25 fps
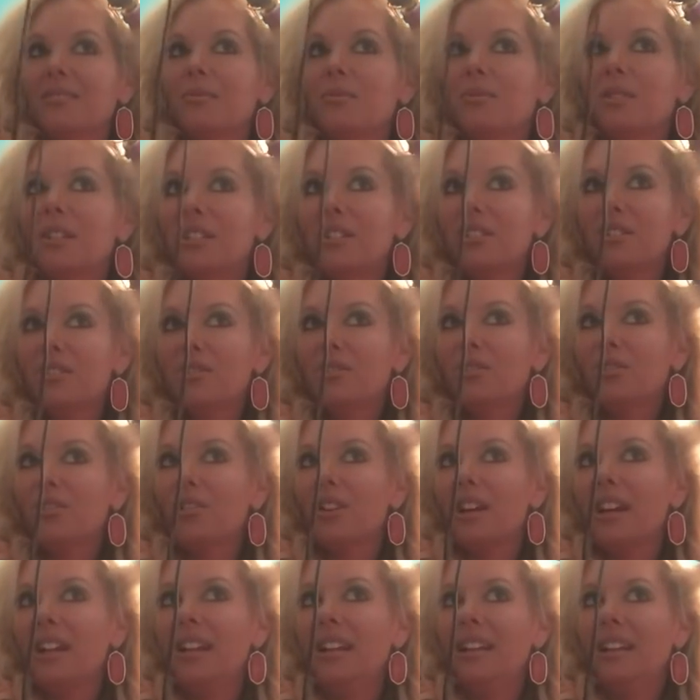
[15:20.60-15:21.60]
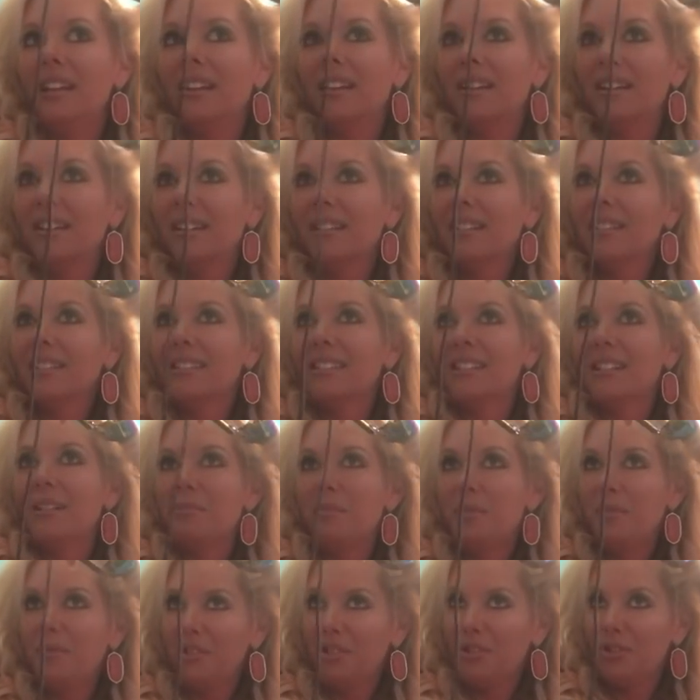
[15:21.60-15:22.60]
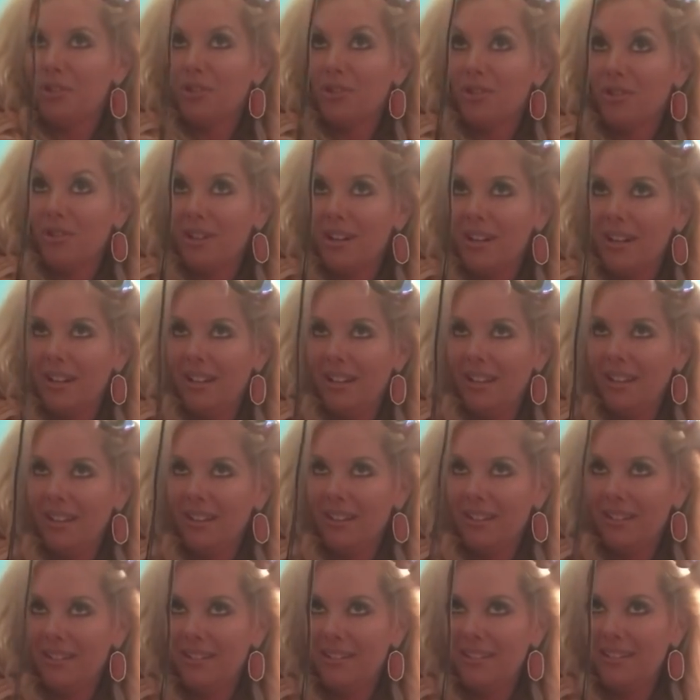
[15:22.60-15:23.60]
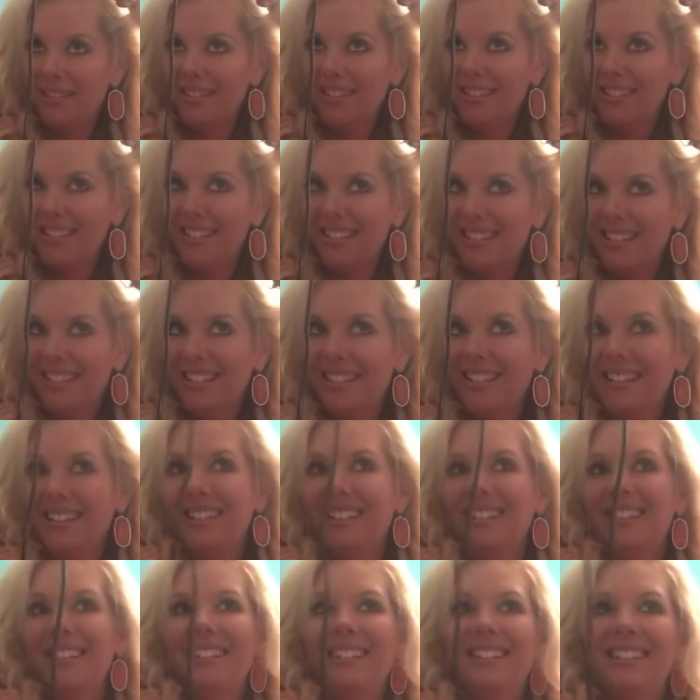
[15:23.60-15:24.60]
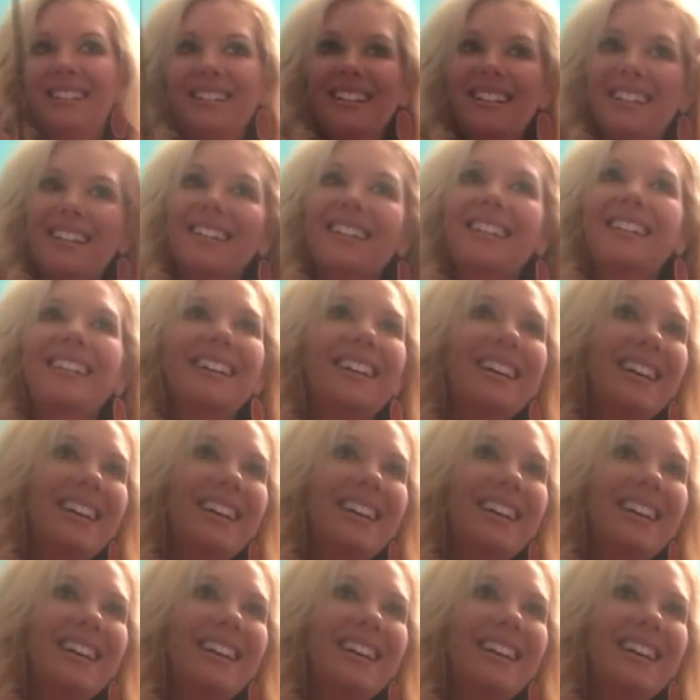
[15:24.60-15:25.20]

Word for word: What are you shredding? Tell me what you're shredding. I'm shredding the fat.